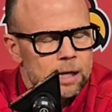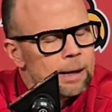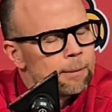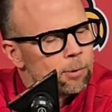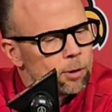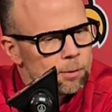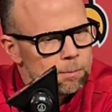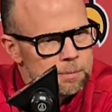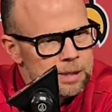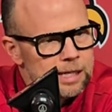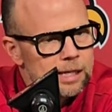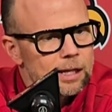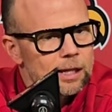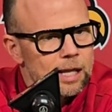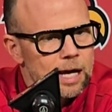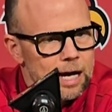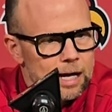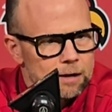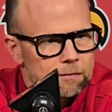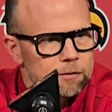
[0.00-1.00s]
Been able to meet
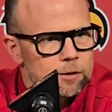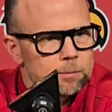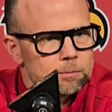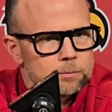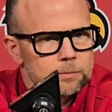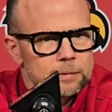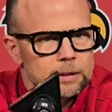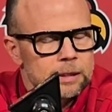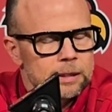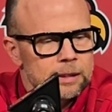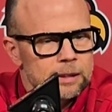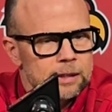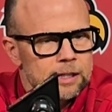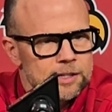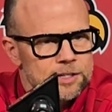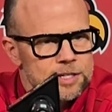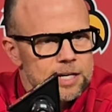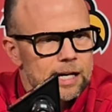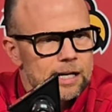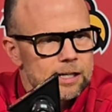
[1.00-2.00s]
a lot of them,
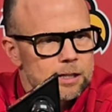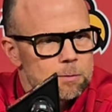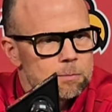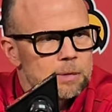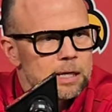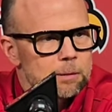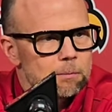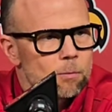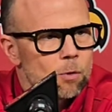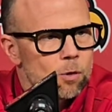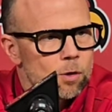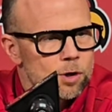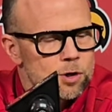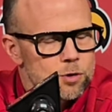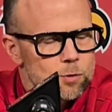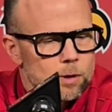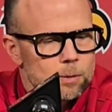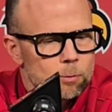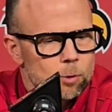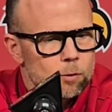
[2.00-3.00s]
and excited to meet more
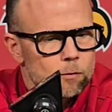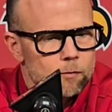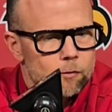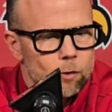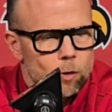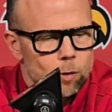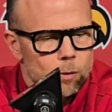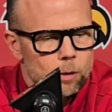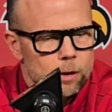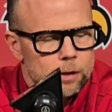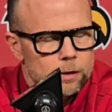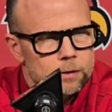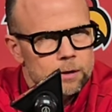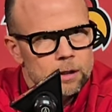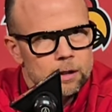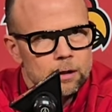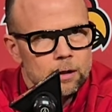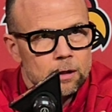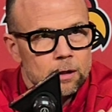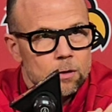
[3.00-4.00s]
as we move forward. And
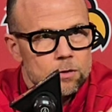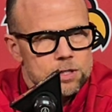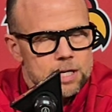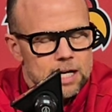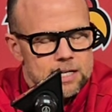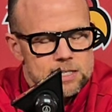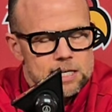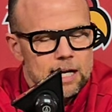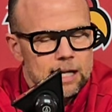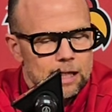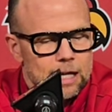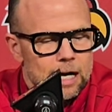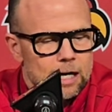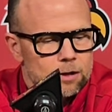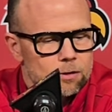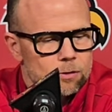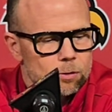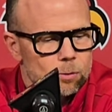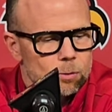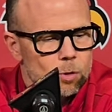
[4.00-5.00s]
those guys in that
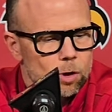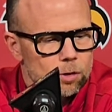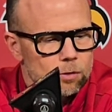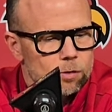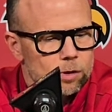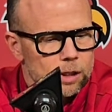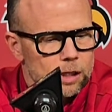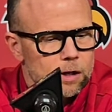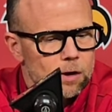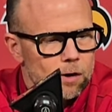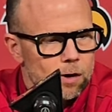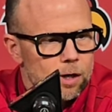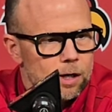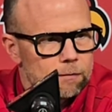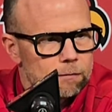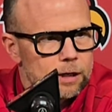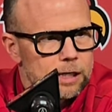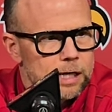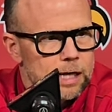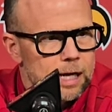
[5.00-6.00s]
locker room work really
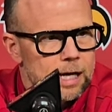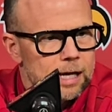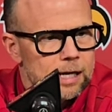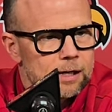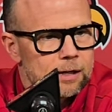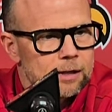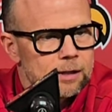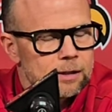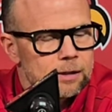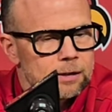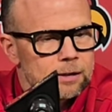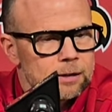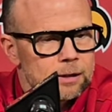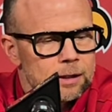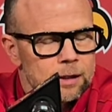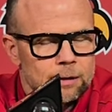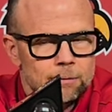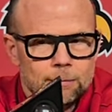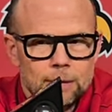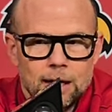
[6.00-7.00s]
hard every day,
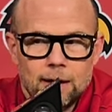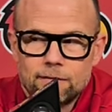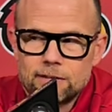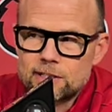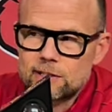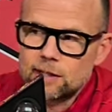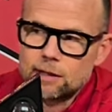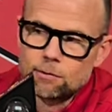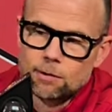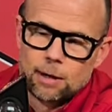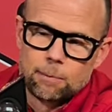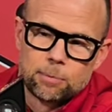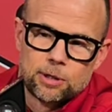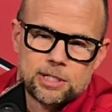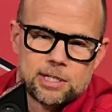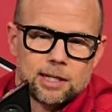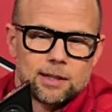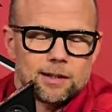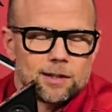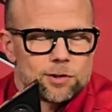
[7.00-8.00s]
obviously to
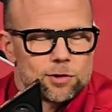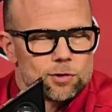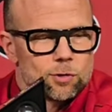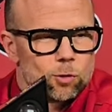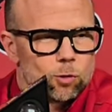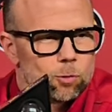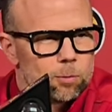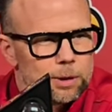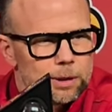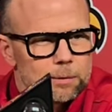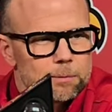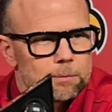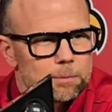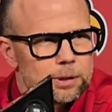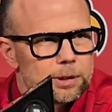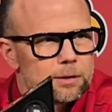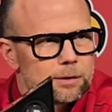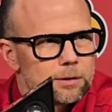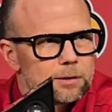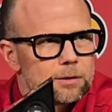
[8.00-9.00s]
represent this school,
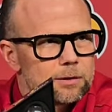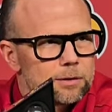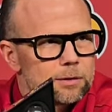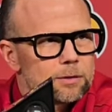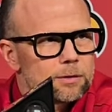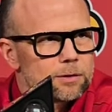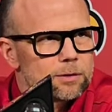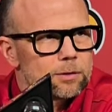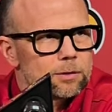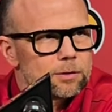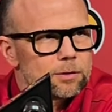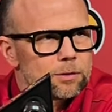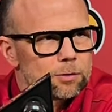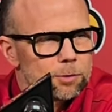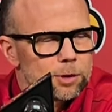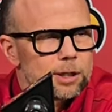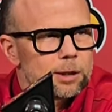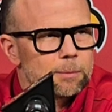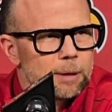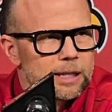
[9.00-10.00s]
but
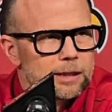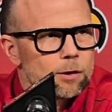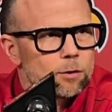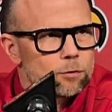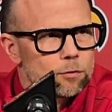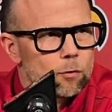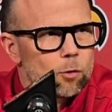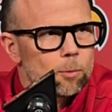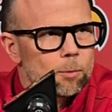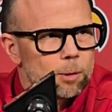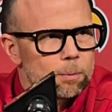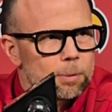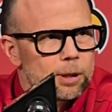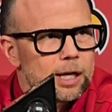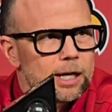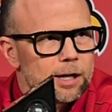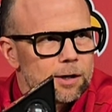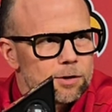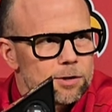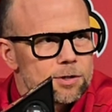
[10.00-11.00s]
to really make those former
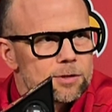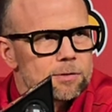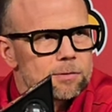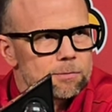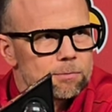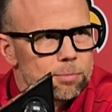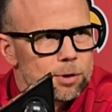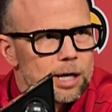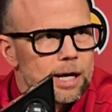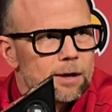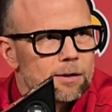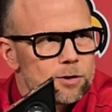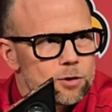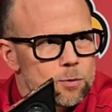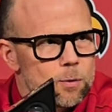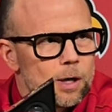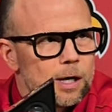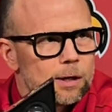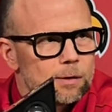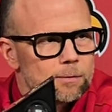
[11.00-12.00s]
players proud
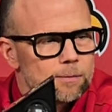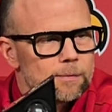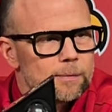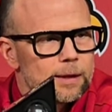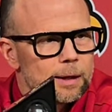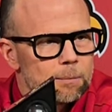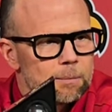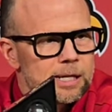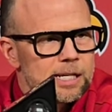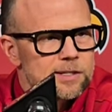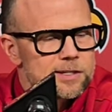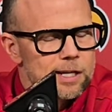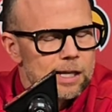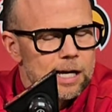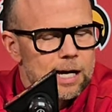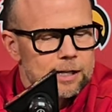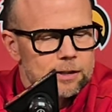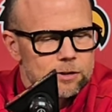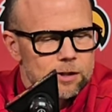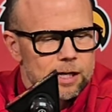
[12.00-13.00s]
as well. That means
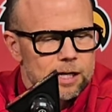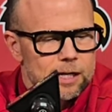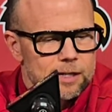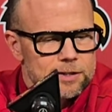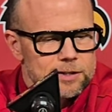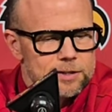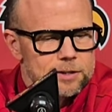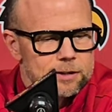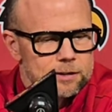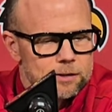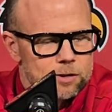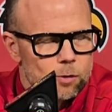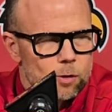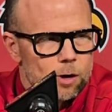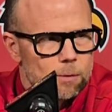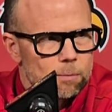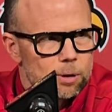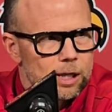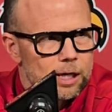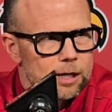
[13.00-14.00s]
a lot to us and
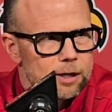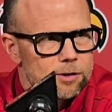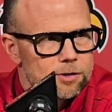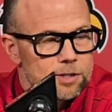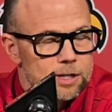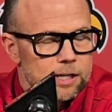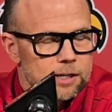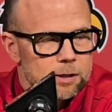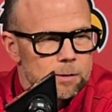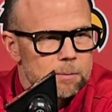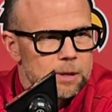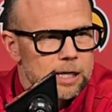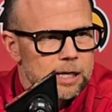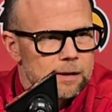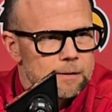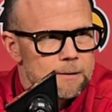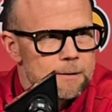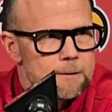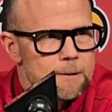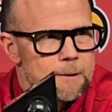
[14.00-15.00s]
to our players and to
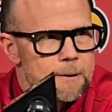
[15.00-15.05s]
me.